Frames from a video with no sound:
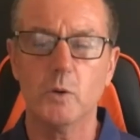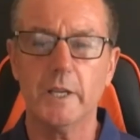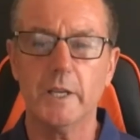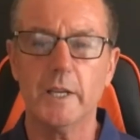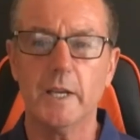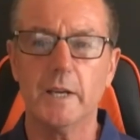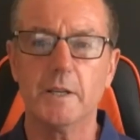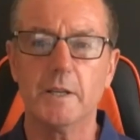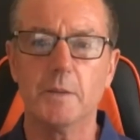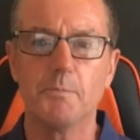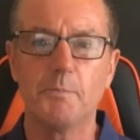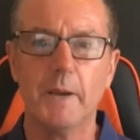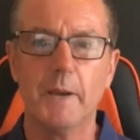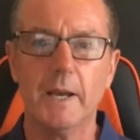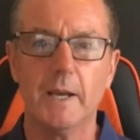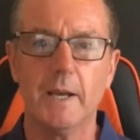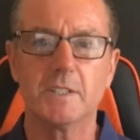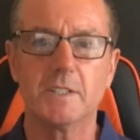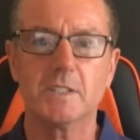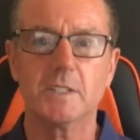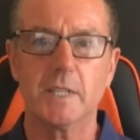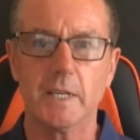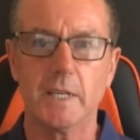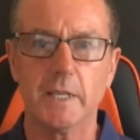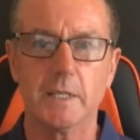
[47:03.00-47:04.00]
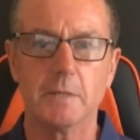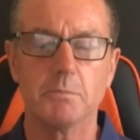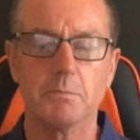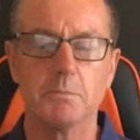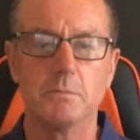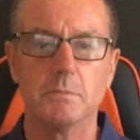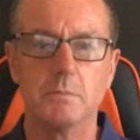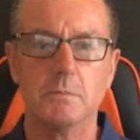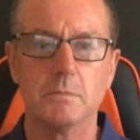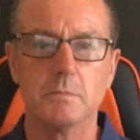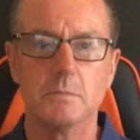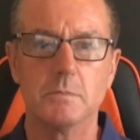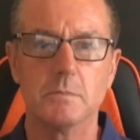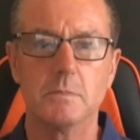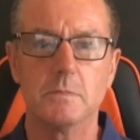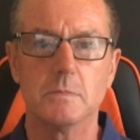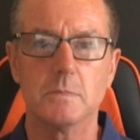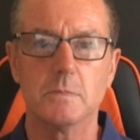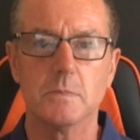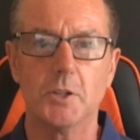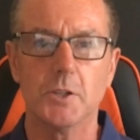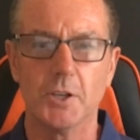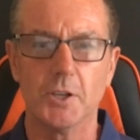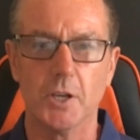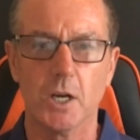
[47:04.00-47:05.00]
we had a better team
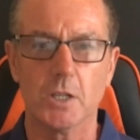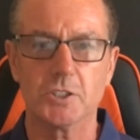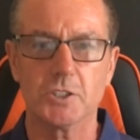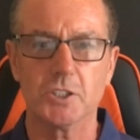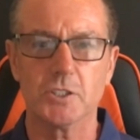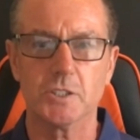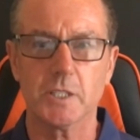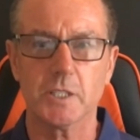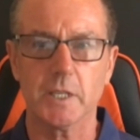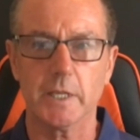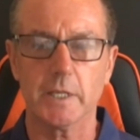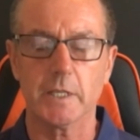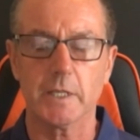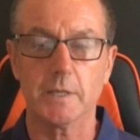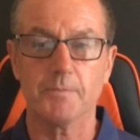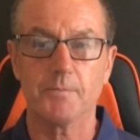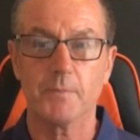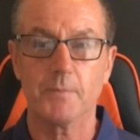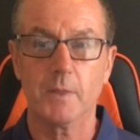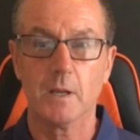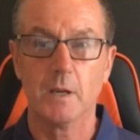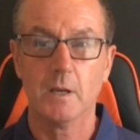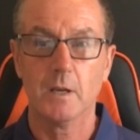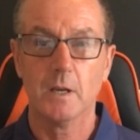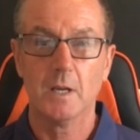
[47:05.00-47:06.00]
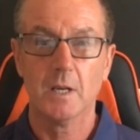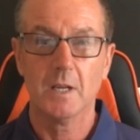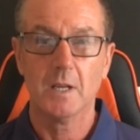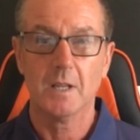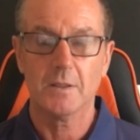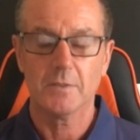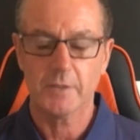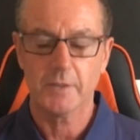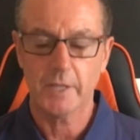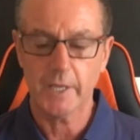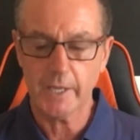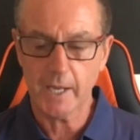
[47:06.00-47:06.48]
than Argentina. They